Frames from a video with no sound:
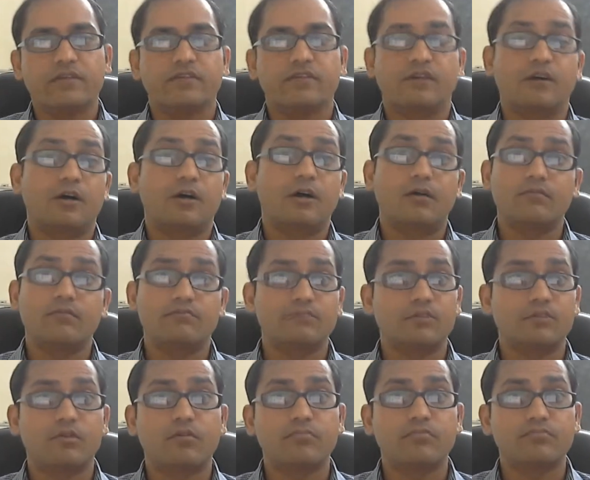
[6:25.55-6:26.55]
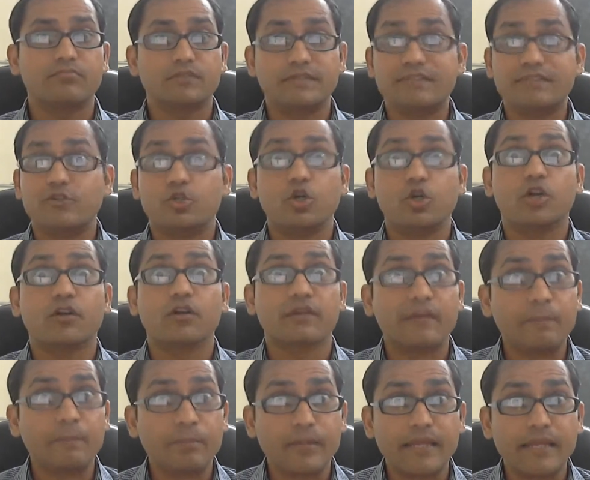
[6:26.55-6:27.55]
you know, you're going
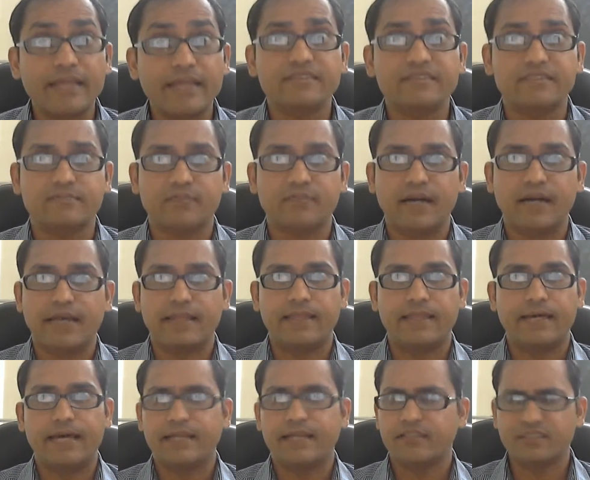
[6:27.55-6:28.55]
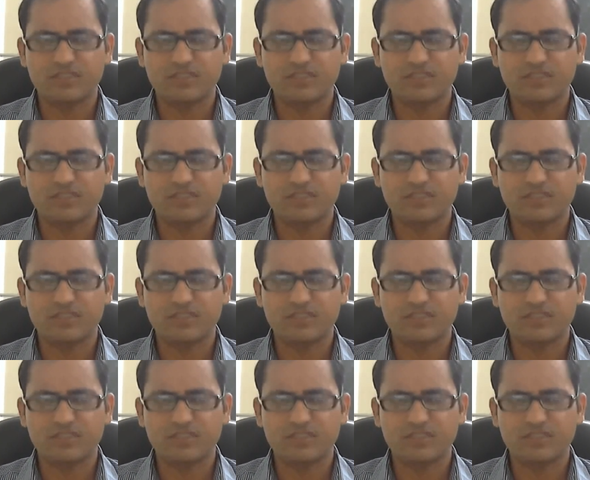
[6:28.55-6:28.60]
to replace it by that.